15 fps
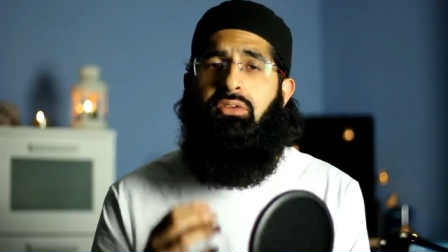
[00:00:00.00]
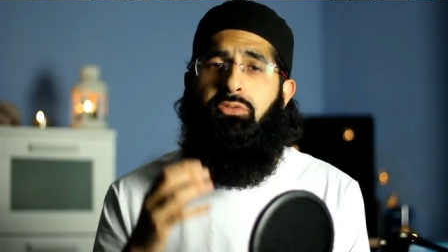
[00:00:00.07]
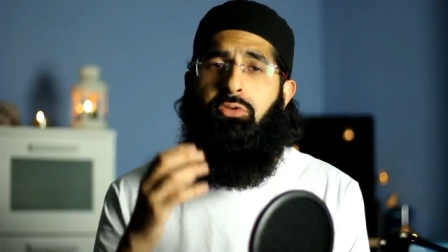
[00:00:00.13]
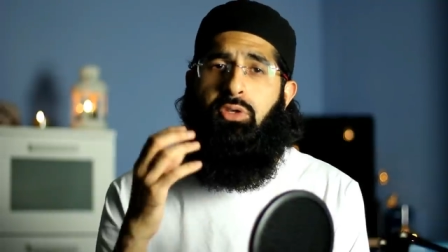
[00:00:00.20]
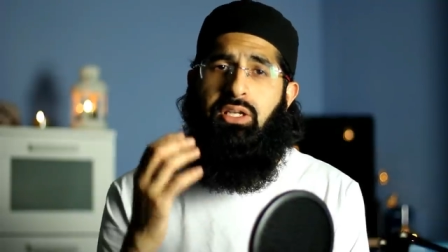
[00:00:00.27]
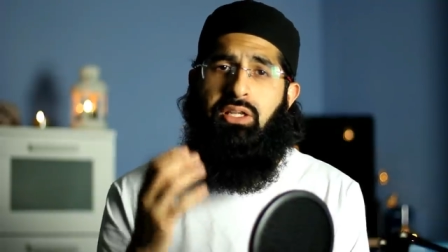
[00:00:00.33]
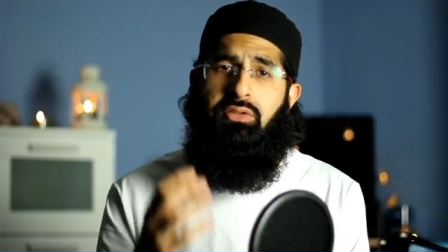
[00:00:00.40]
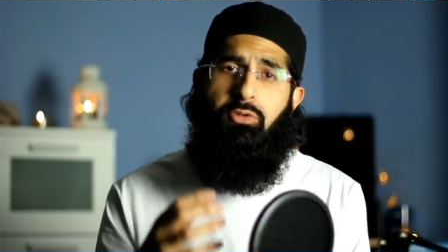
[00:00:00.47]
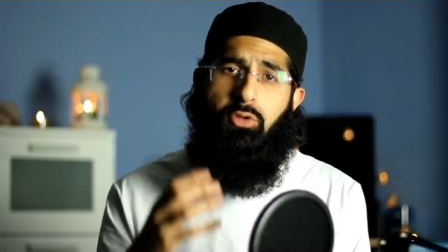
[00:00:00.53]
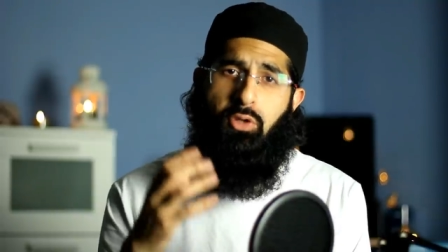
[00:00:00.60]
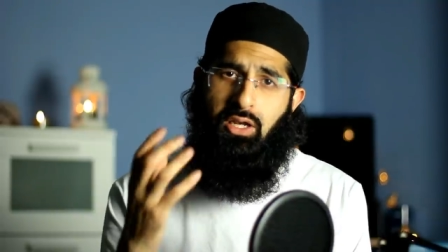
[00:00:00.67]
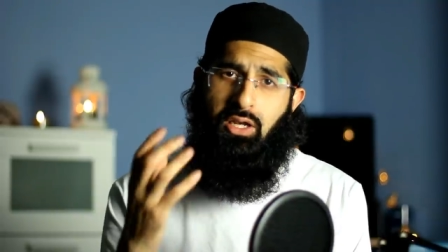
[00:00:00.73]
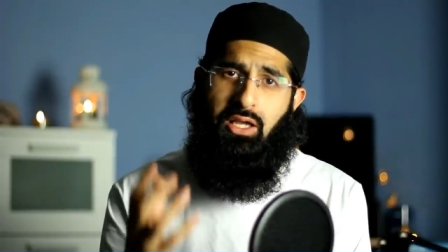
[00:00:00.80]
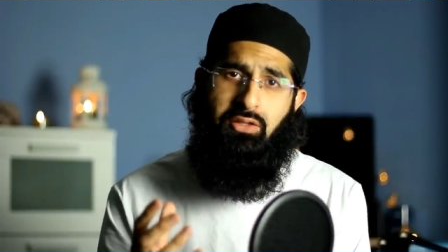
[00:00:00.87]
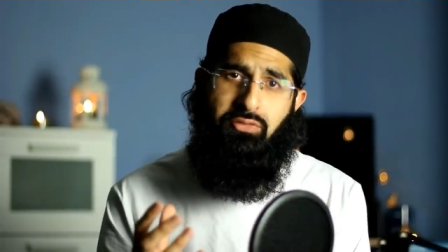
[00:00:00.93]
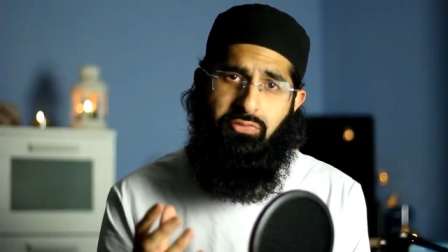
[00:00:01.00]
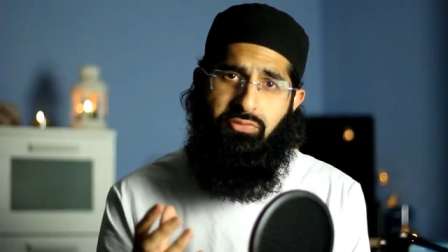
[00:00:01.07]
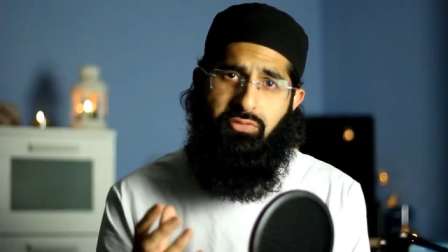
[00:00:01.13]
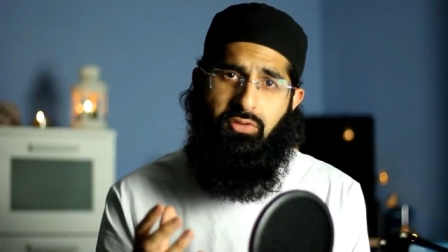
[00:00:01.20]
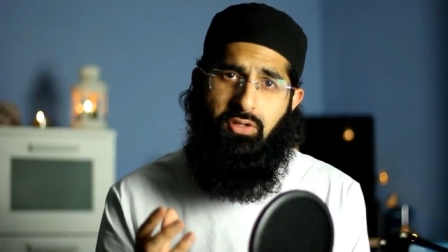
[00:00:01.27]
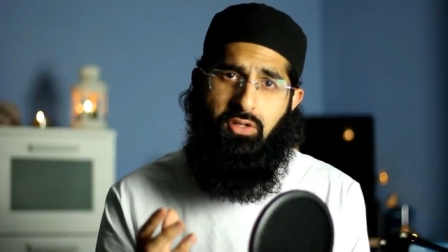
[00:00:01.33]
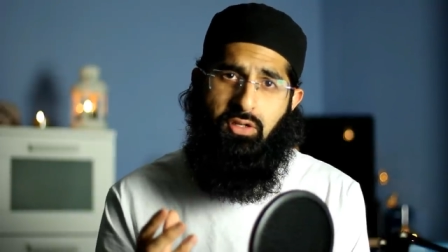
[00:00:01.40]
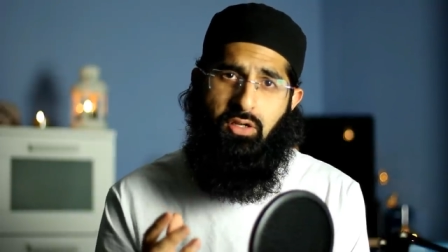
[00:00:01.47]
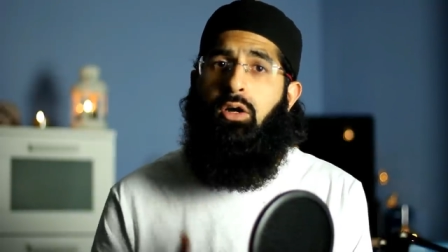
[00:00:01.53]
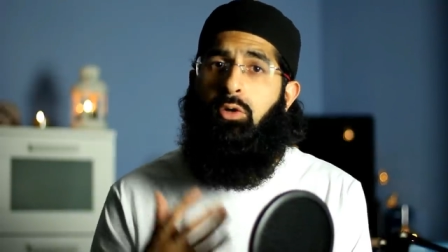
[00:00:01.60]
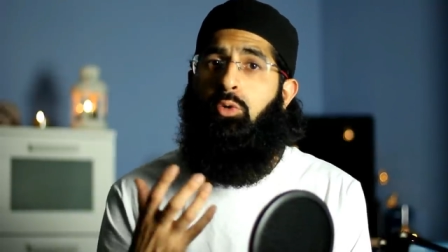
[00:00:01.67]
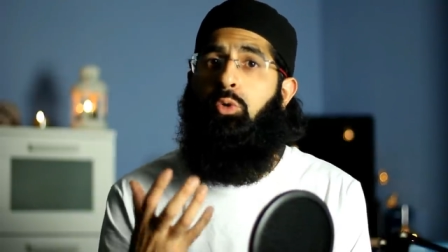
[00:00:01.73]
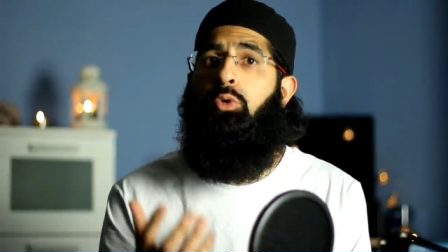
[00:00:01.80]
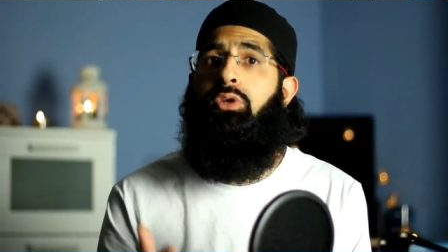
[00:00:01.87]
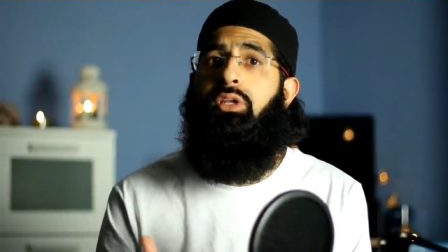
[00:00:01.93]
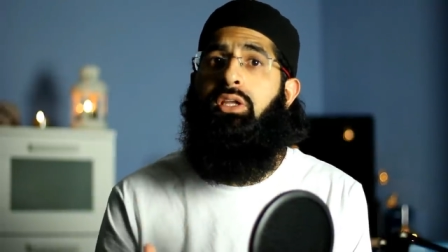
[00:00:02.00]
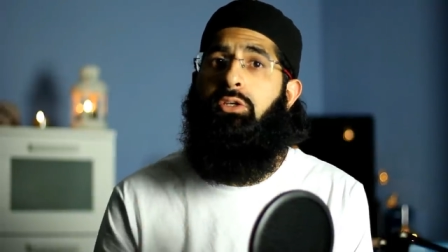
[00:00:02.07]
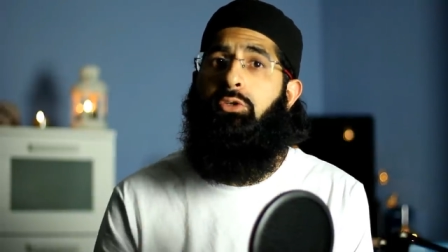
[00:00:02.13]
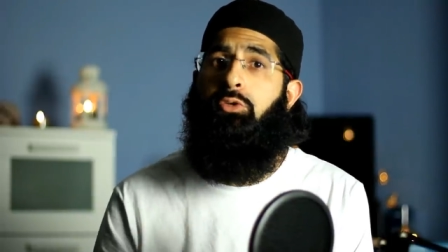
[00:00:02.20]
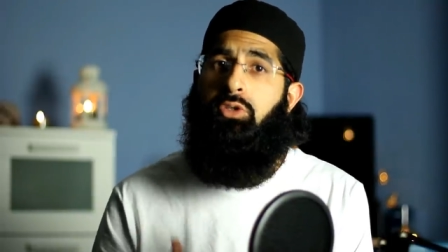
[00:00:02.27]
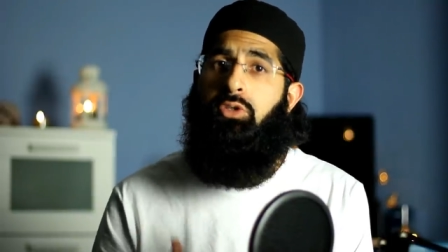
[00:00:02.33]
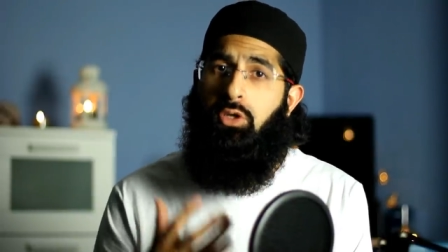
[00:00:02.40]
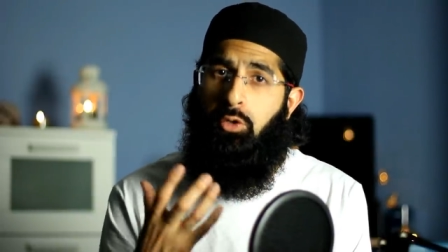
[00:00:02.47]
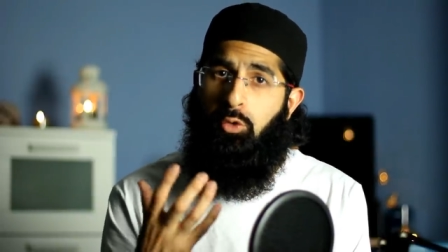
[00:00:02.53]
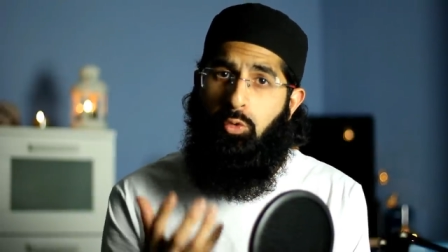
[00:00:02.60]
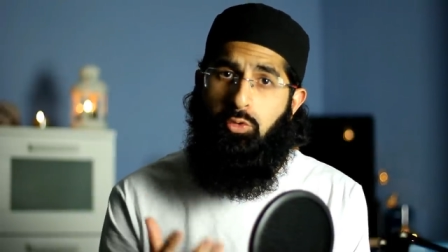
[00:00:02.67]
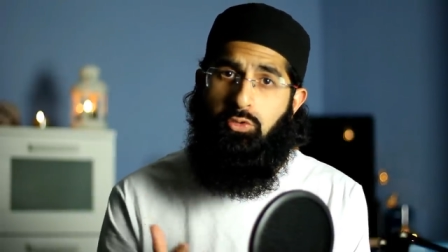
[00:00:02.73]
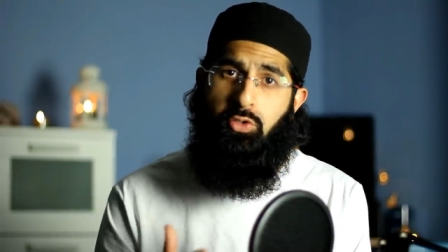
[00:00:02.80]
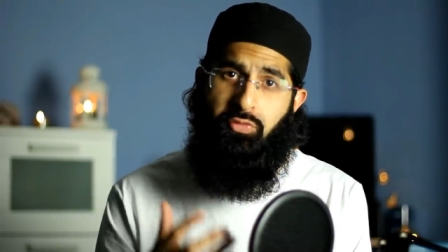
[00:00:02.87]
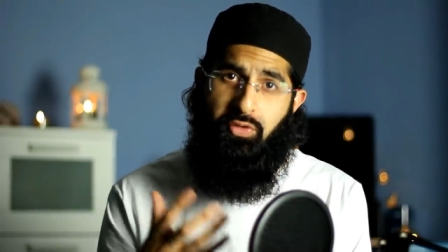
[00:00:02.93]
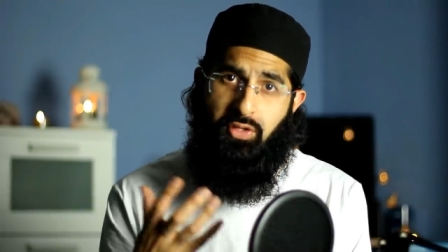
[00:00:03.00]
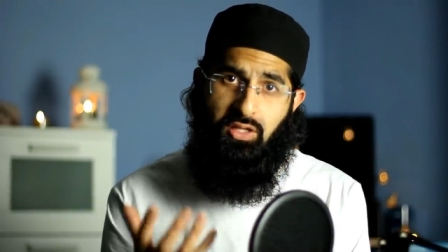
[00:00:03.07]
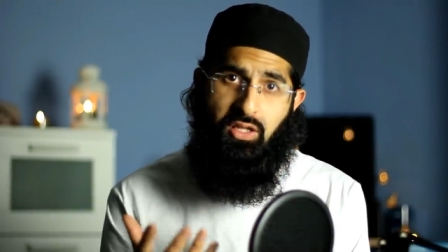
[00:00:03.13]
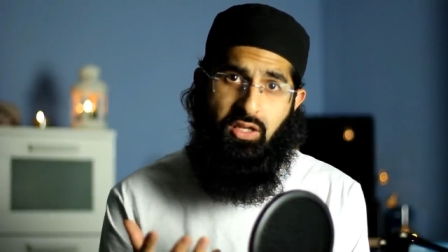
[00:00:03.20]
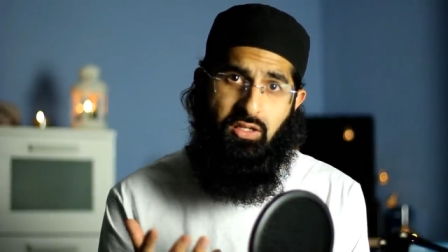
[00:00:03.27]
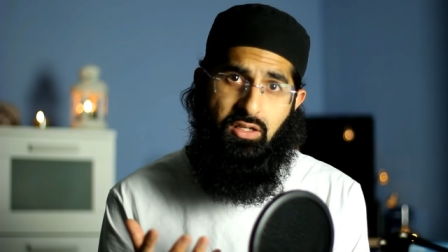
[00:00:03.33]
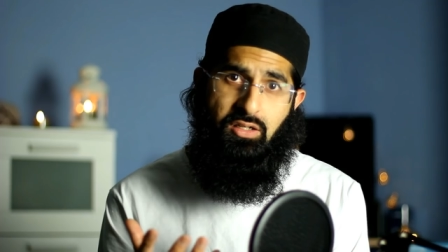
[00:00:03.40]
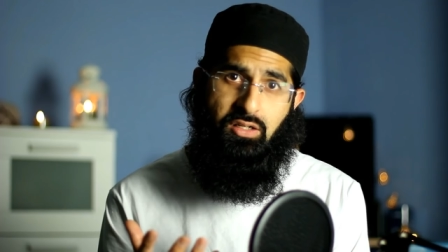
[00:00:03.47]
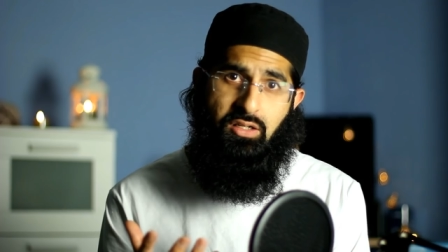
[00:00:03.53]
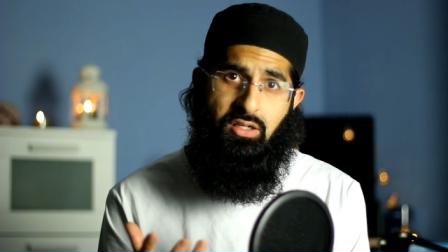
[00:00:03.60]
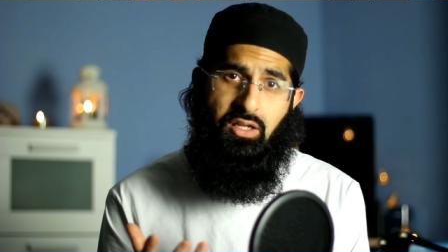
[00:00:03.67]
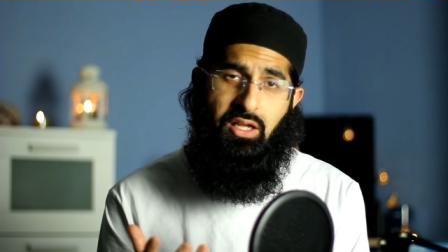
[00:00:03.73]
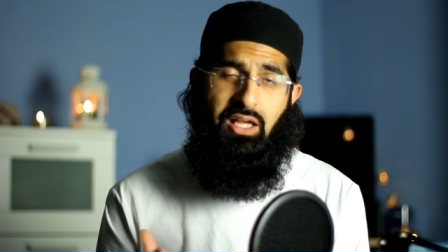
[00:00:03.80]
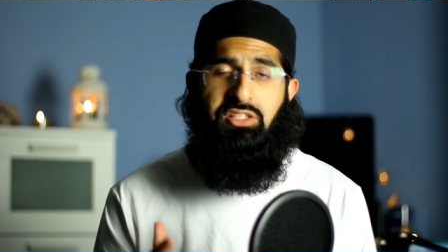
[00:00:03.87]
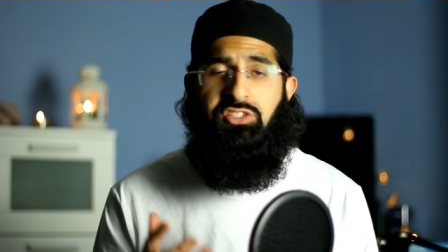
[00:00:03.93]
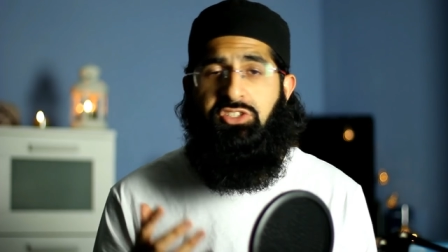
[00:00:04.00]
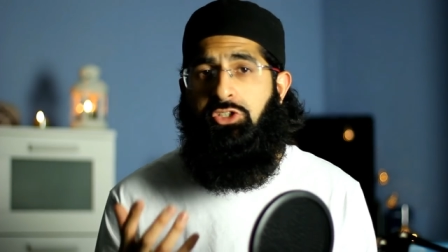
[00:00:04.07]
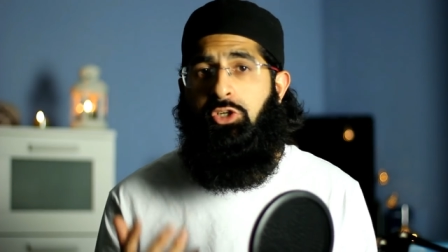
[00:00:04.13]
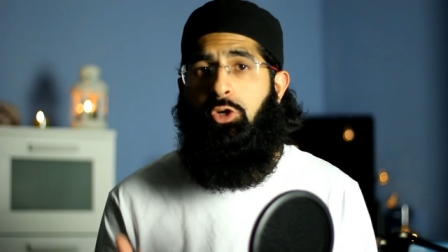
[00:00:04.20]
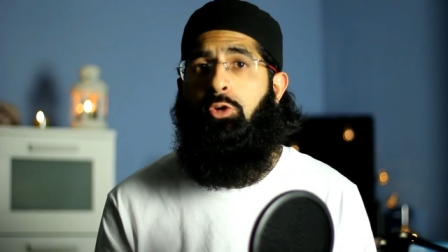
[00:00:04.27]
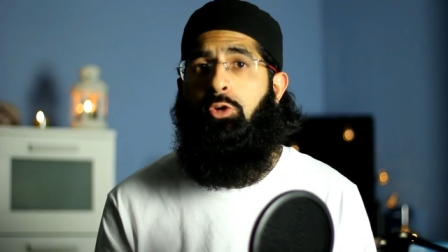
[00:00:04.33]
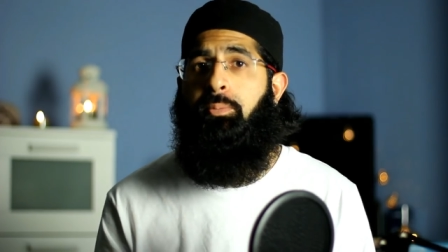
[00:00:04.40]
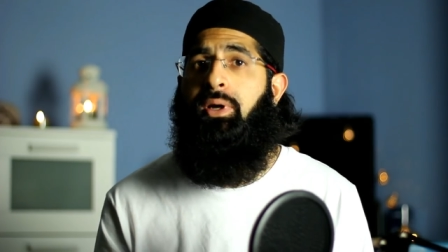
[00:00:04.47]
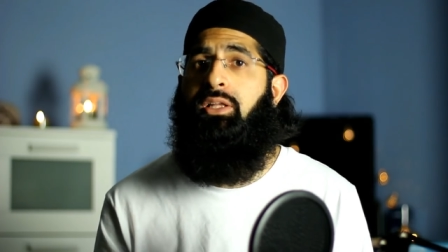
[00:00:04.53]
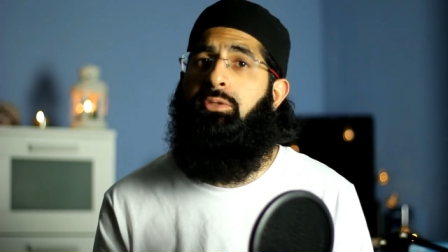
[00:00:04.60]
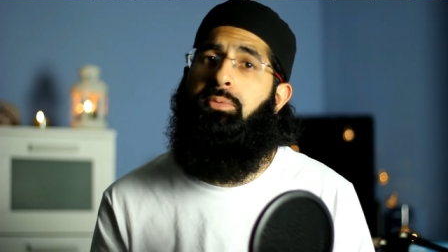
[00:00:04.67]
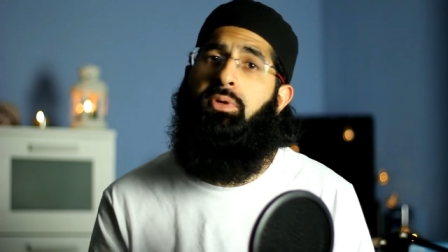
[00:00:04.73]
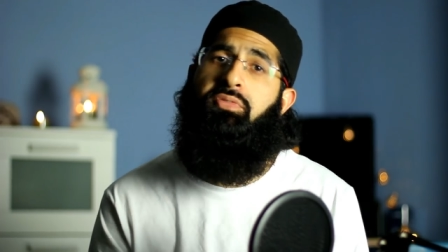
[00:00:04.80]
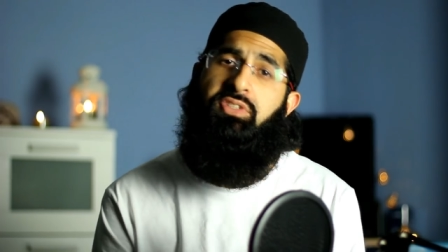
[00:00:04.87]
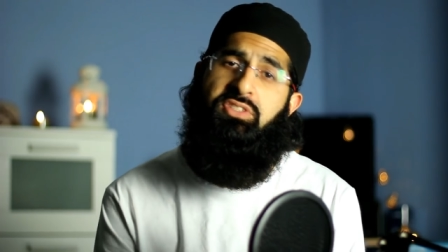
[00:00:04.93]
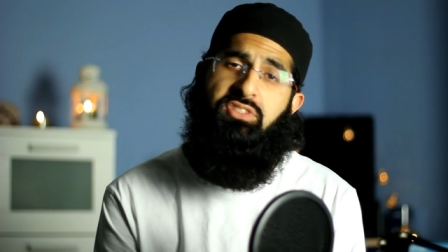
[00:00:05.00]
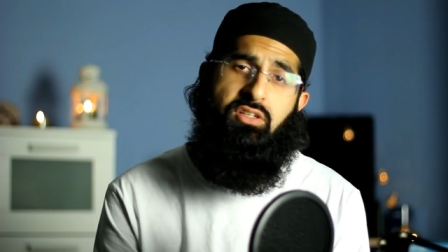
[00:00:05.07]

if you live your life according to the laws of Allah as shown by the Prophet